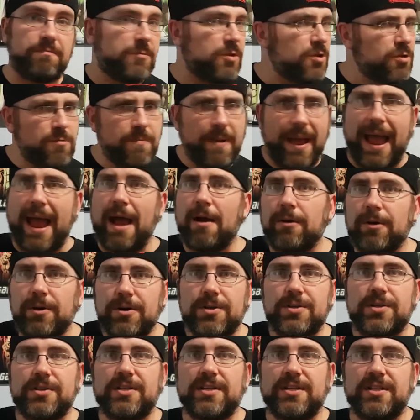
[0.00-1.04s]
two
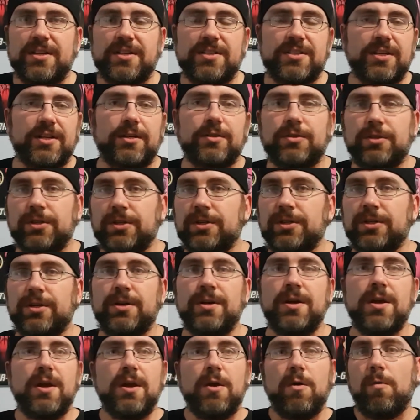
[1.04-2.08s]
powers in a single
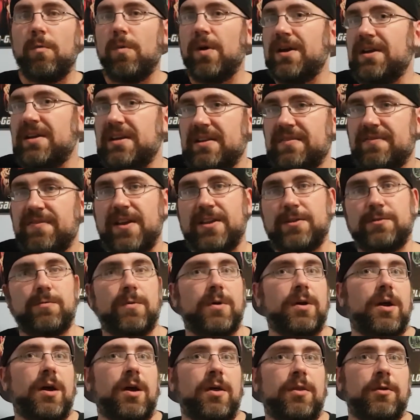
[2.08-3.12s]
turn, one defense,
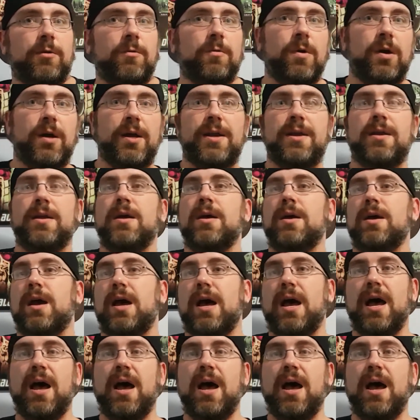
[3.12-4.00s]
one other one,